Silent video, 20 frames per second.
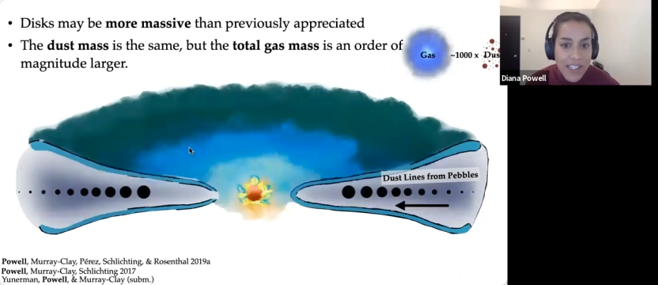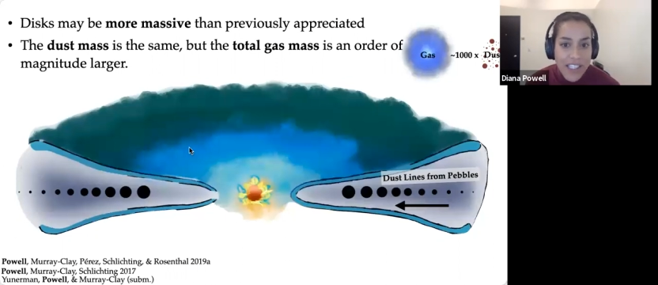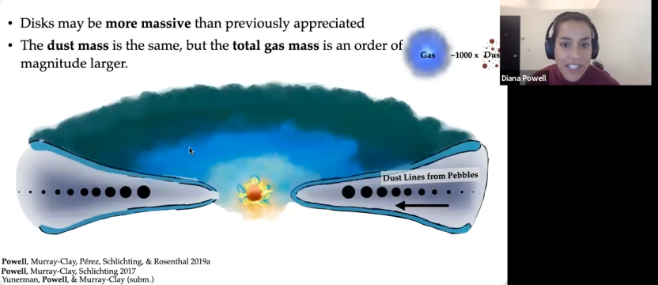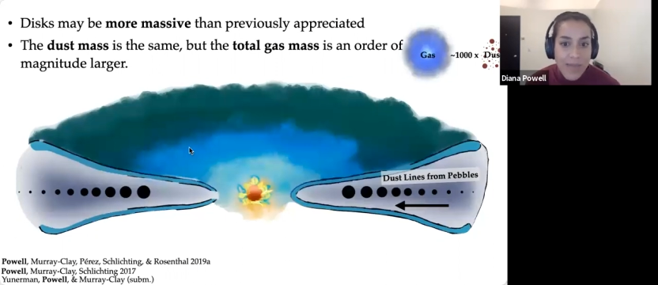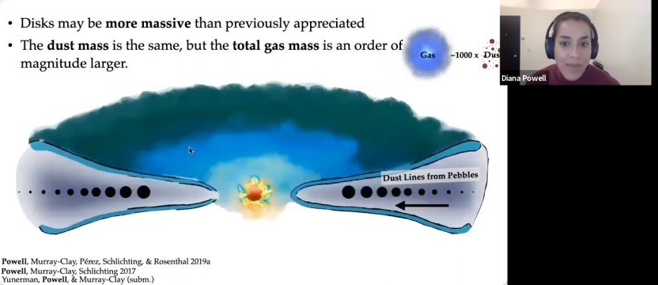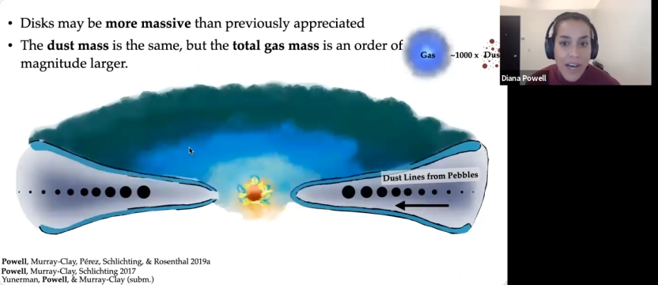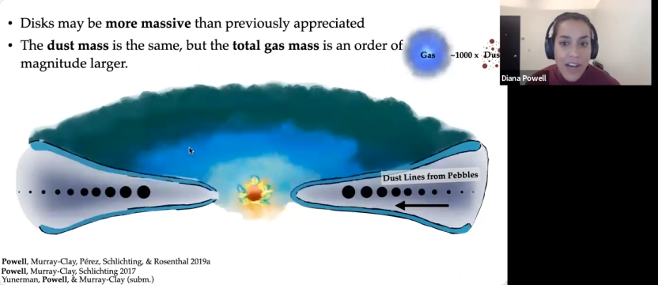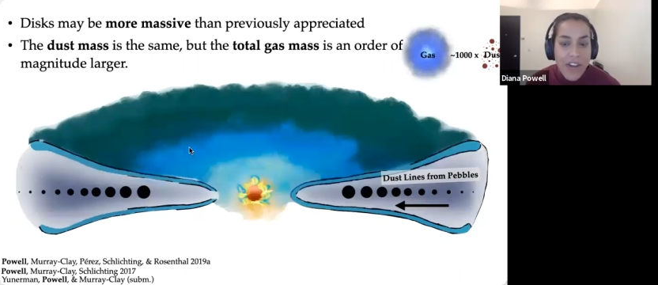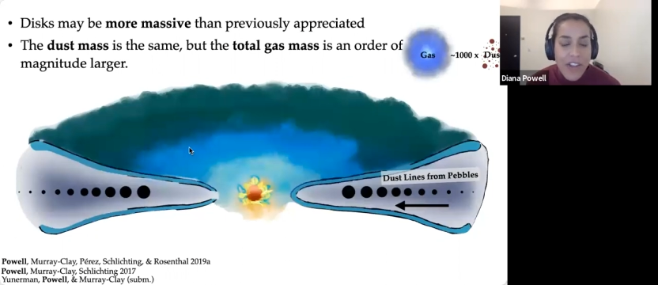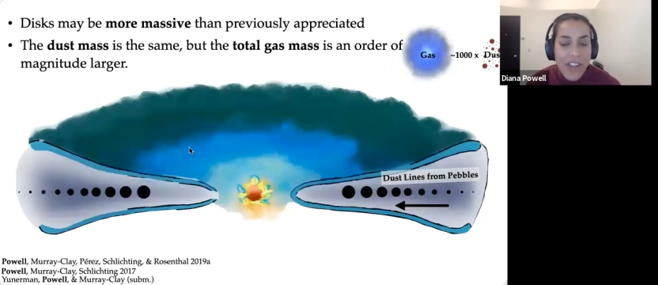
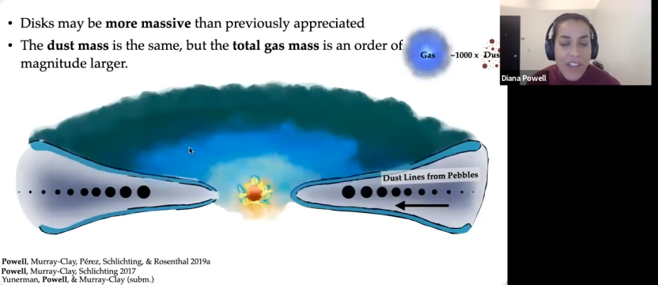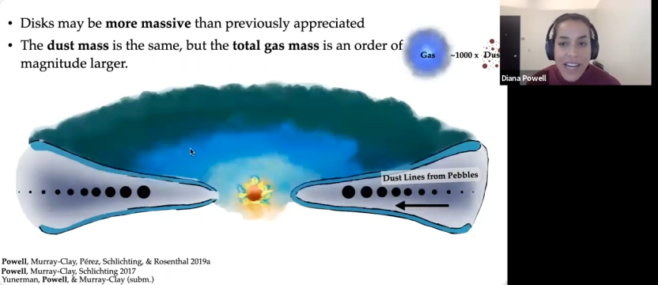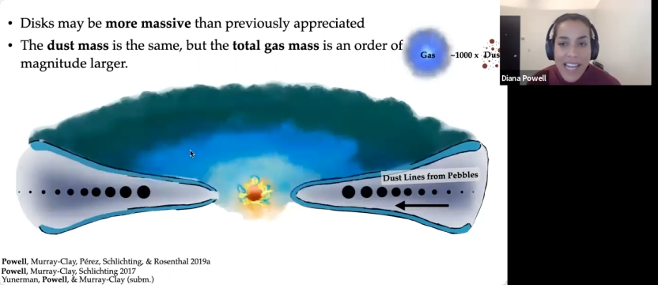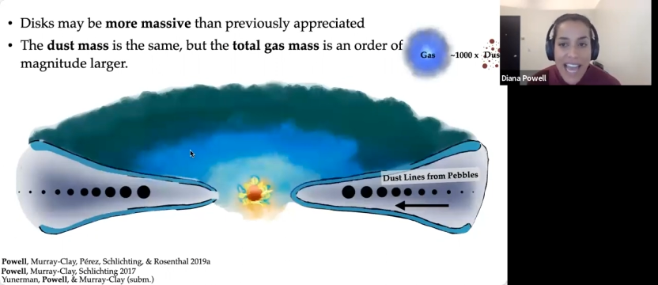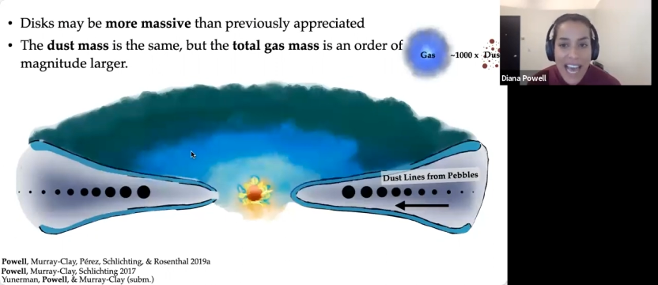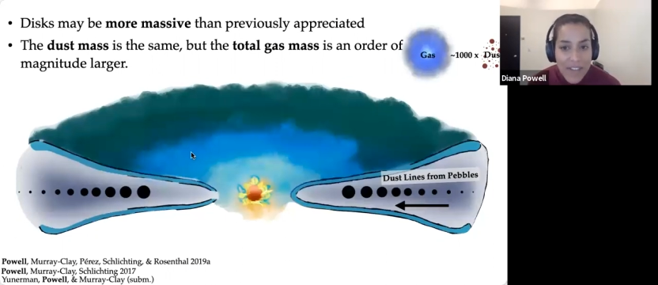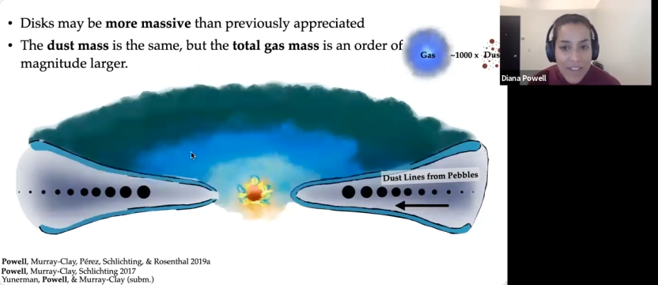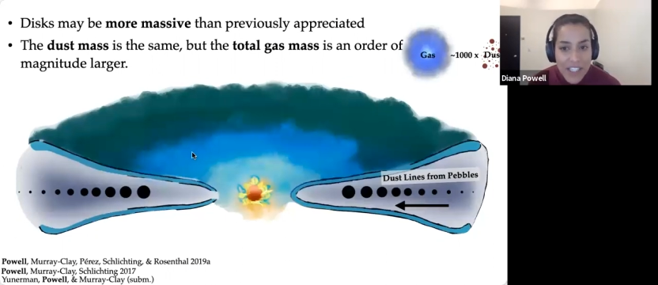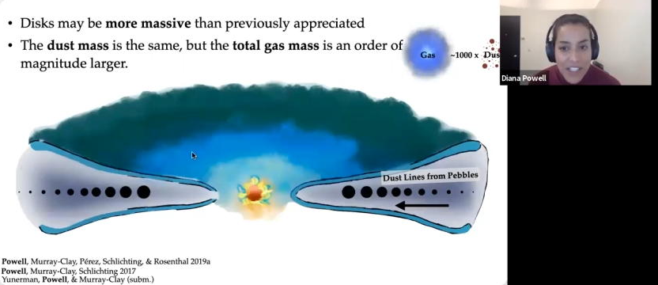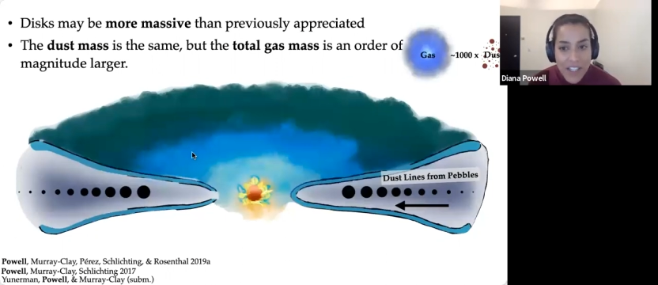this model that I
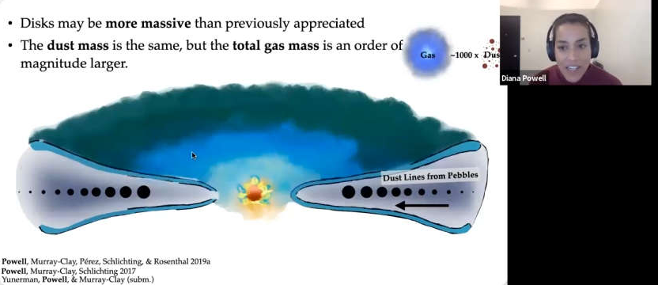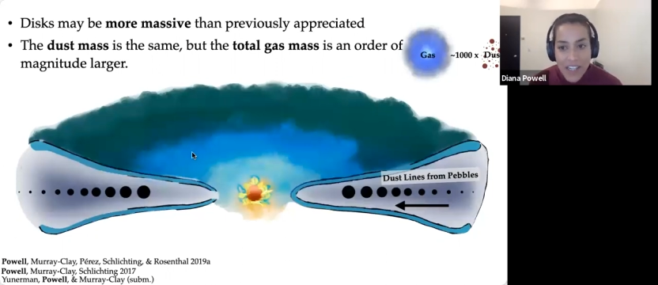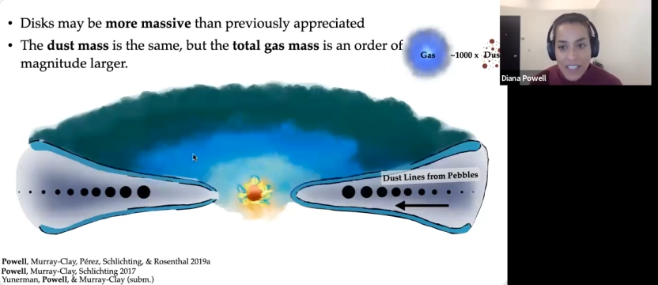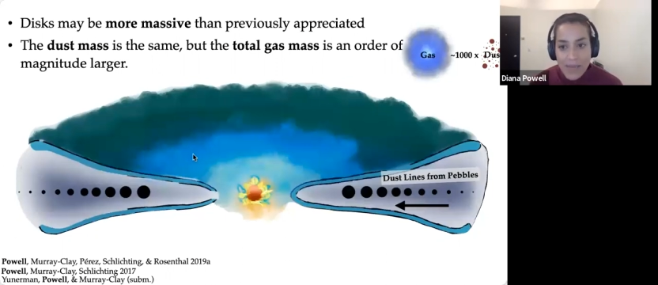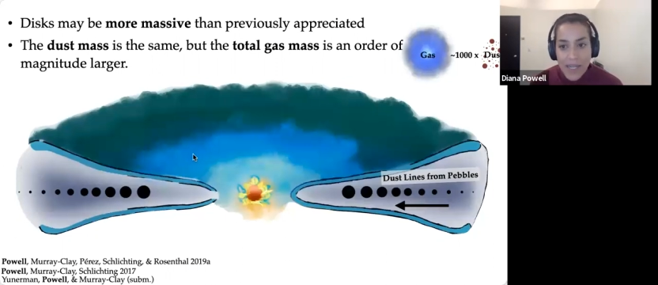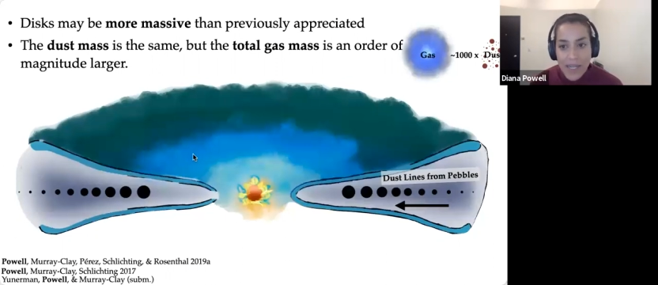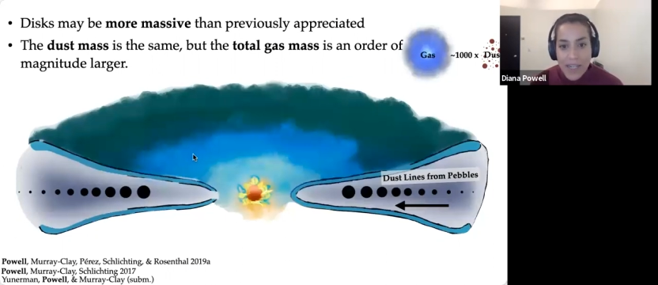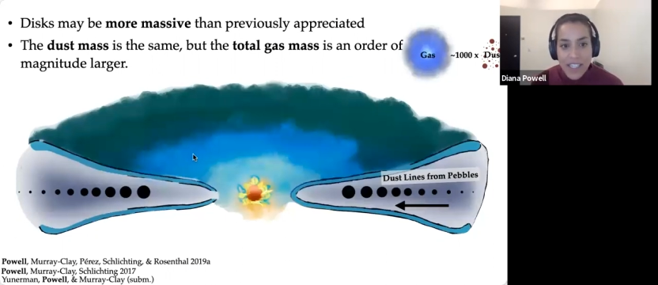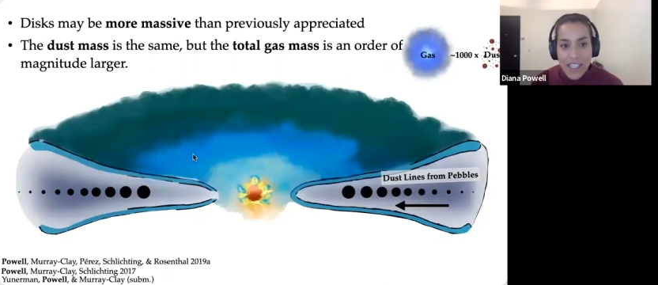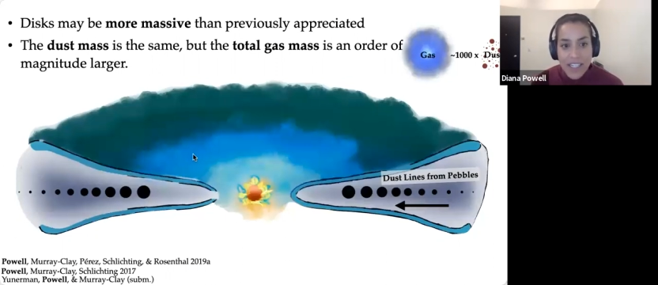haven't talked
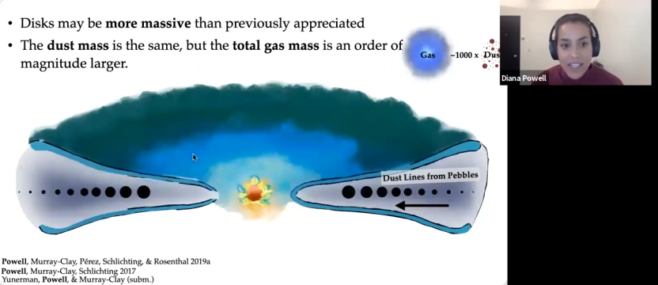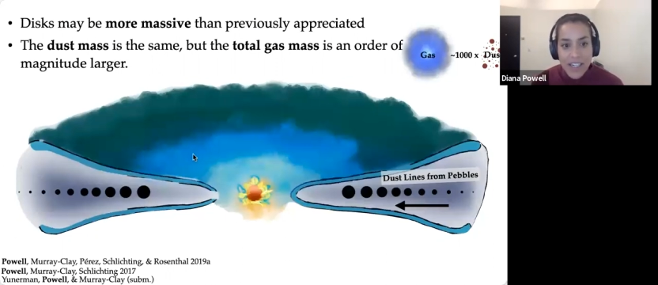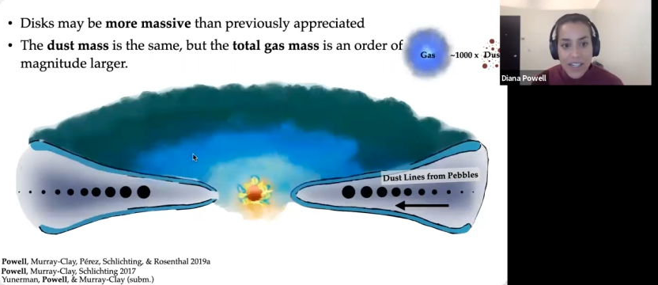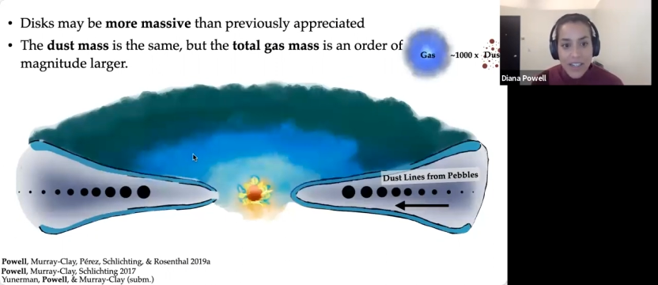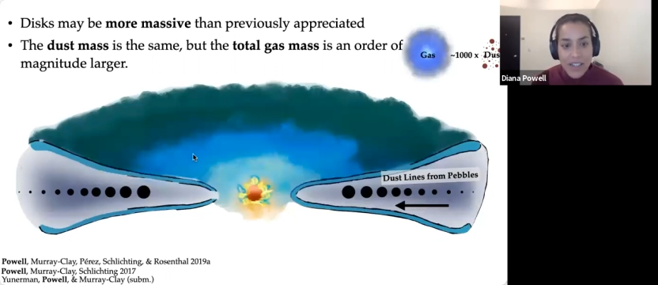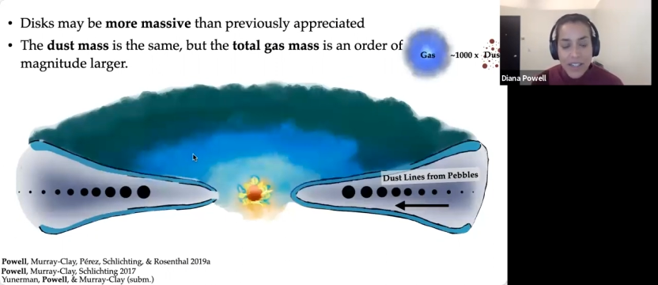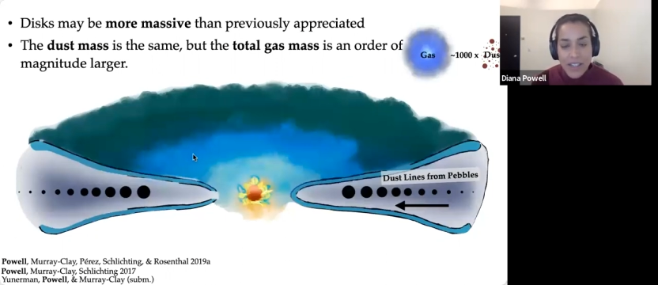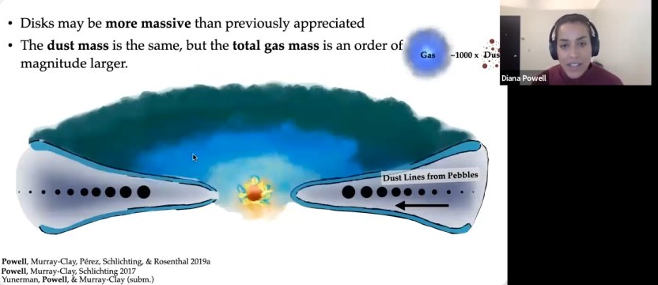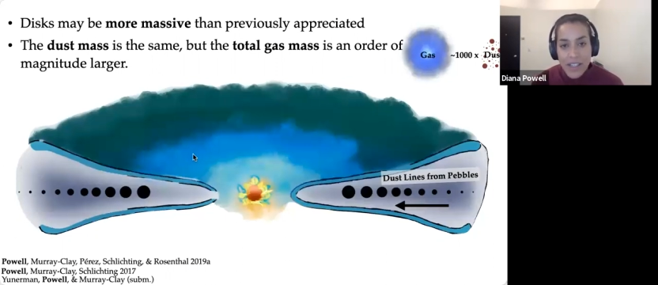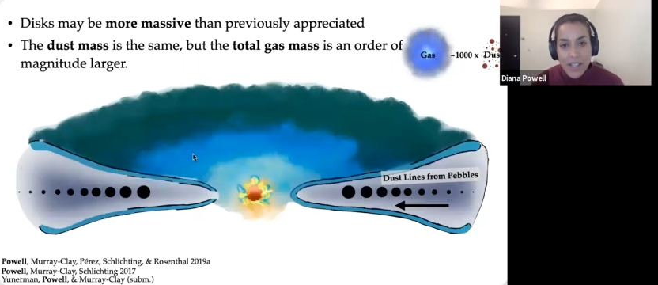about here.